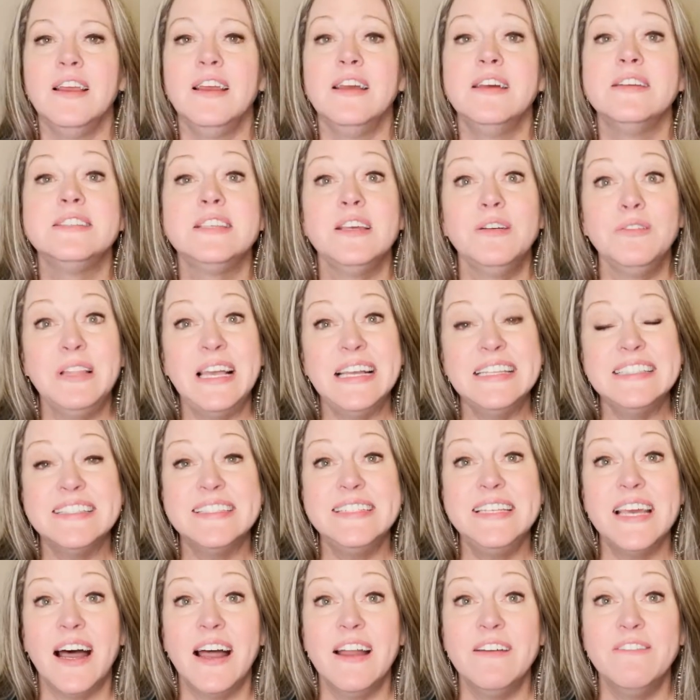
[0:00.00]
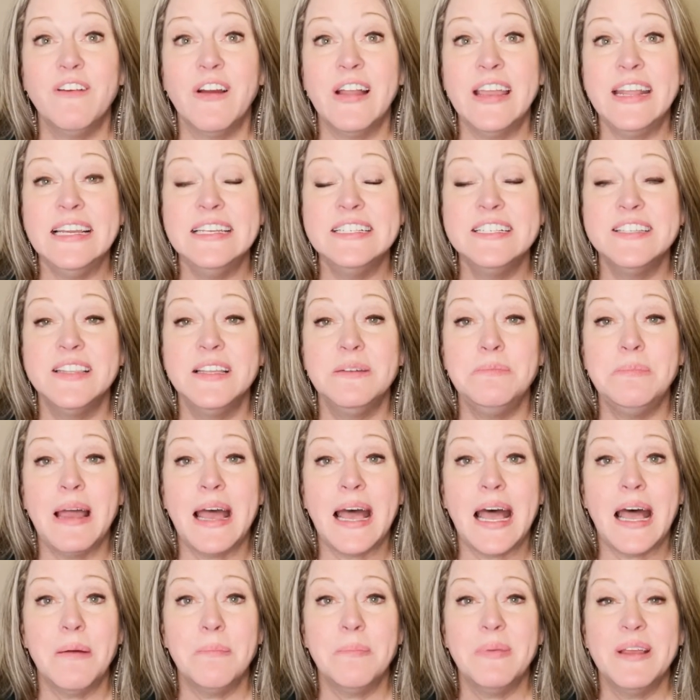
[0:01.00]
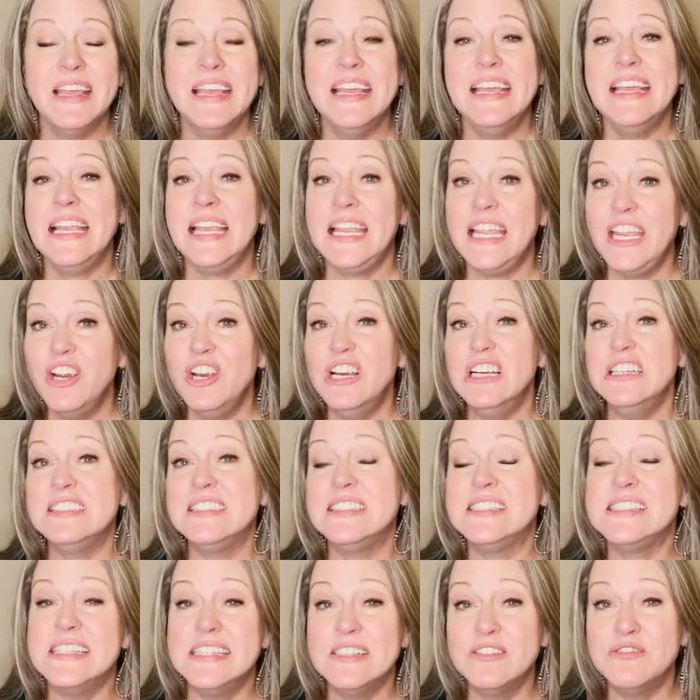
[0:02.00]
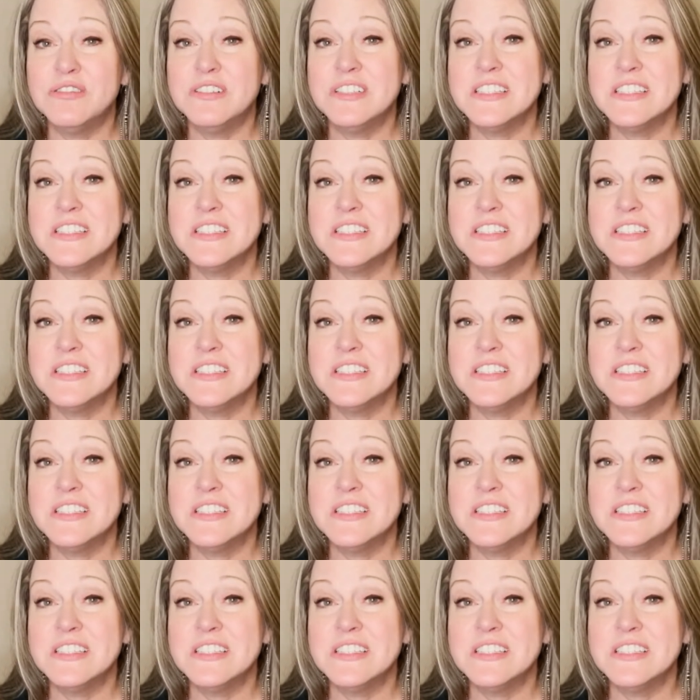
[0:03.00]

So let's dive right into the map. Here's Central